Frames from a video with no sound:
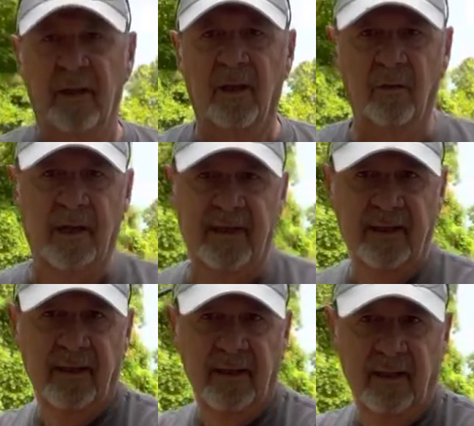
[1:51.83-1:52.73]
Okay?
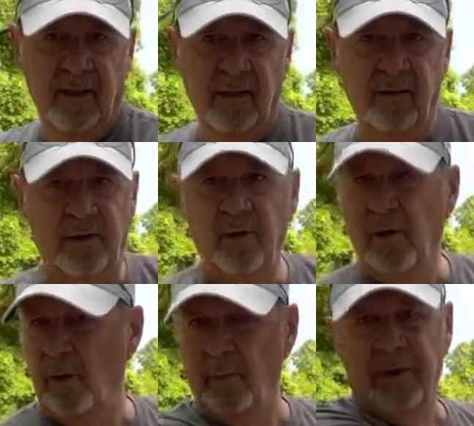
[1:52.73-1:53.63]
And you can
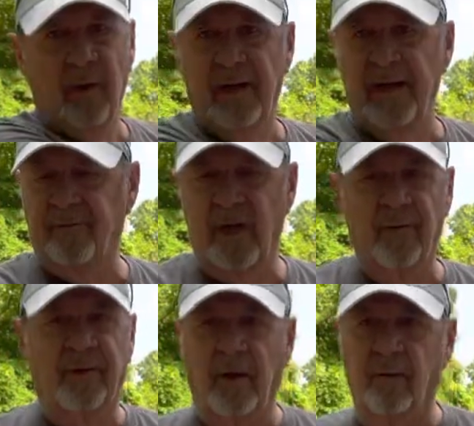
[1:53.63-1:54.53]
do it with your left
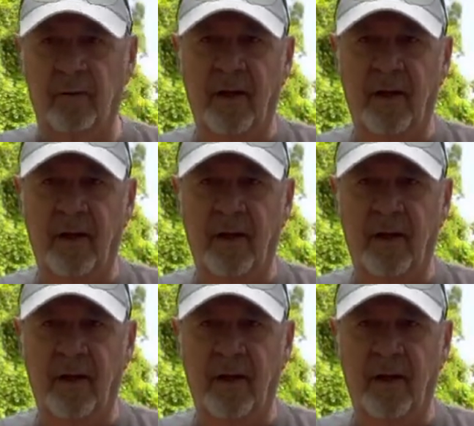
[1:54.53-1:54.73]
also.